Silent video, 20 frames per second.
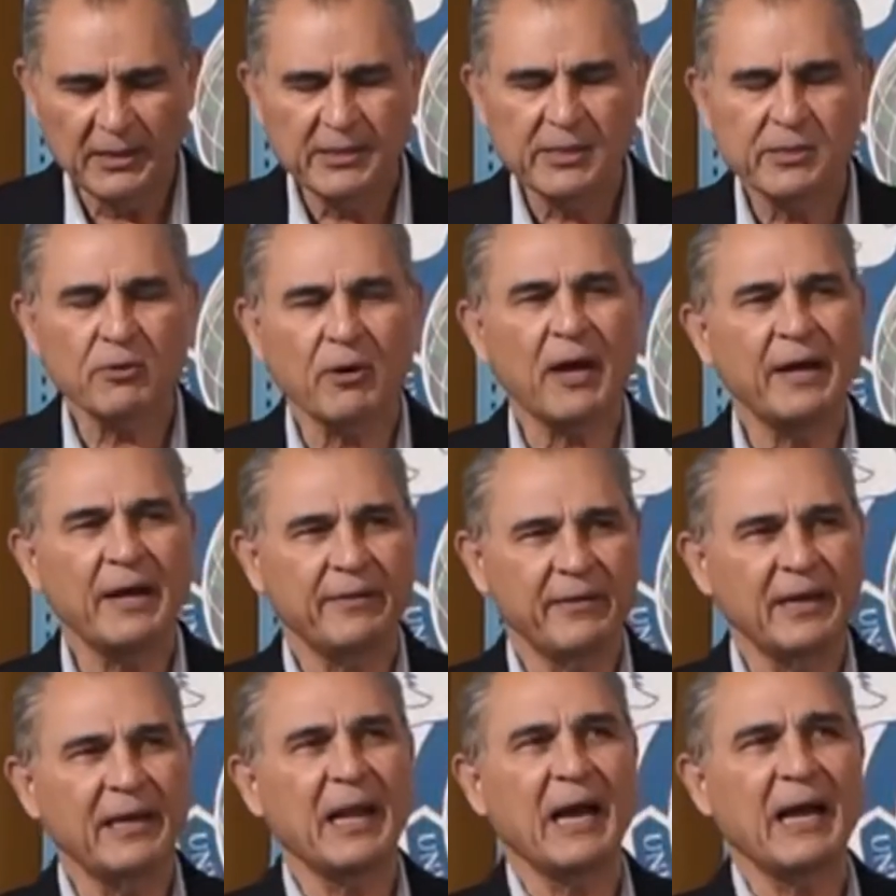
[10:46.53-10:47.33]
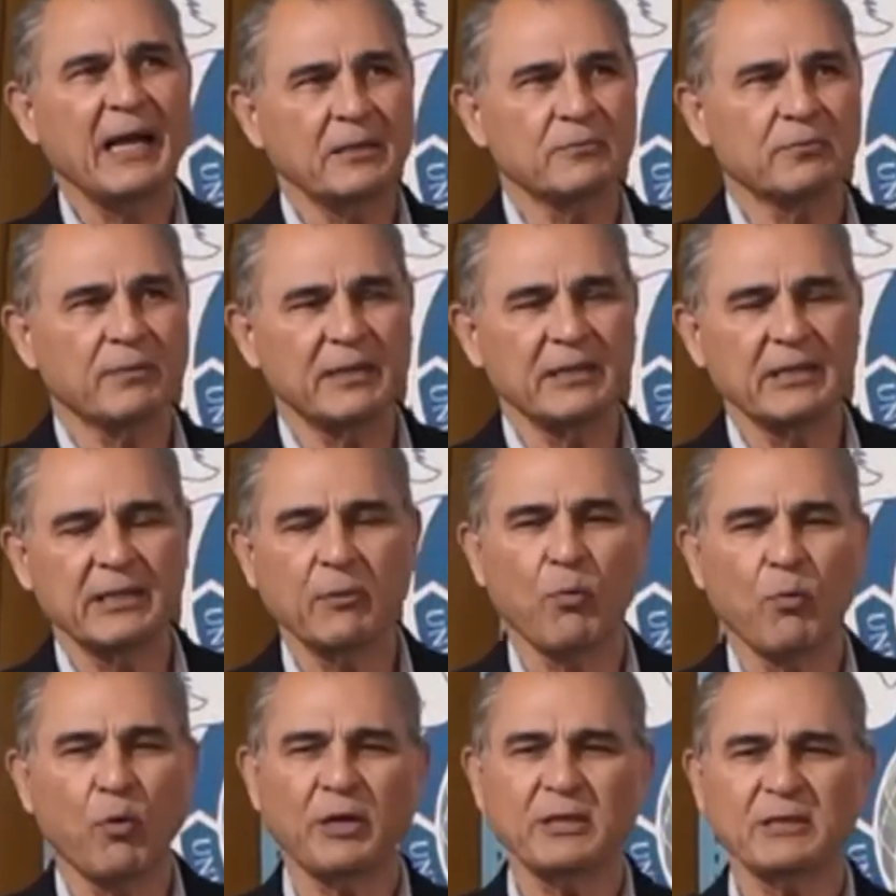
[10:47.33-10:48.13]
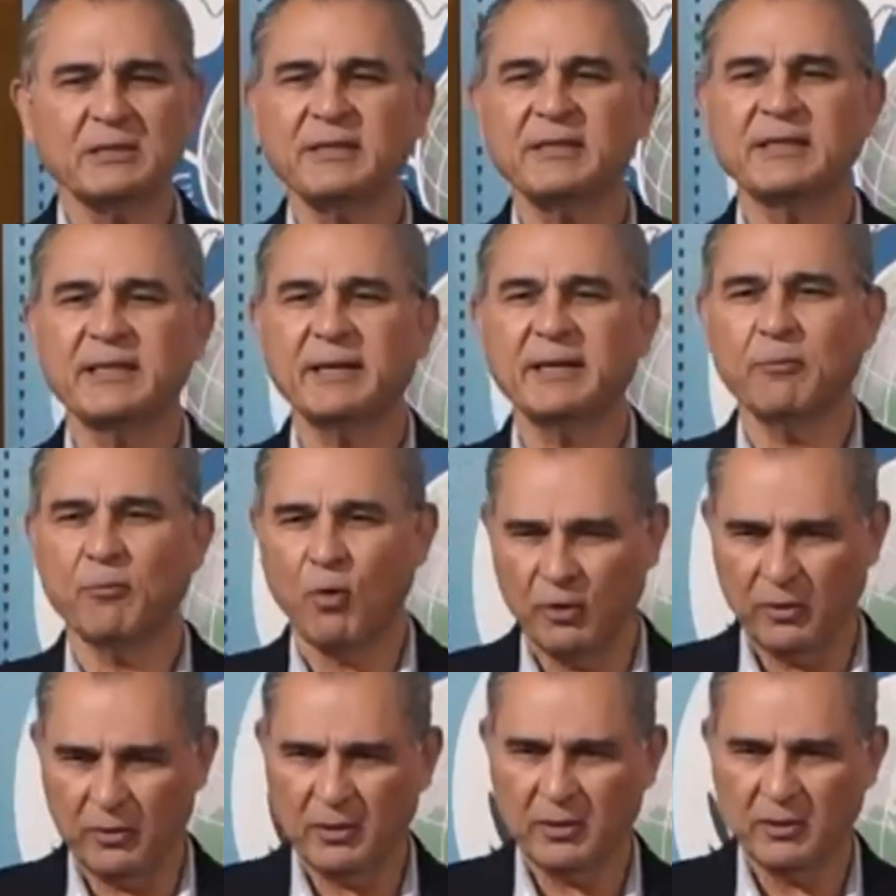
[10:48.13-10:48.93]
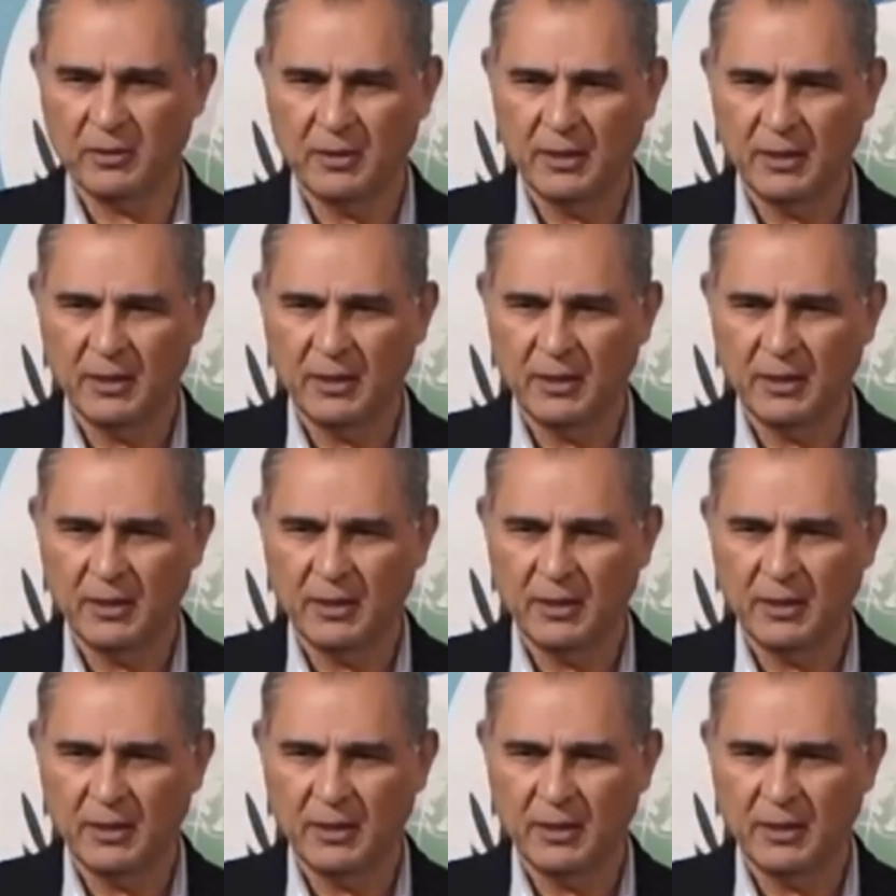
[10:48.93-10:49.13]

So I realized one thing, what is it they want?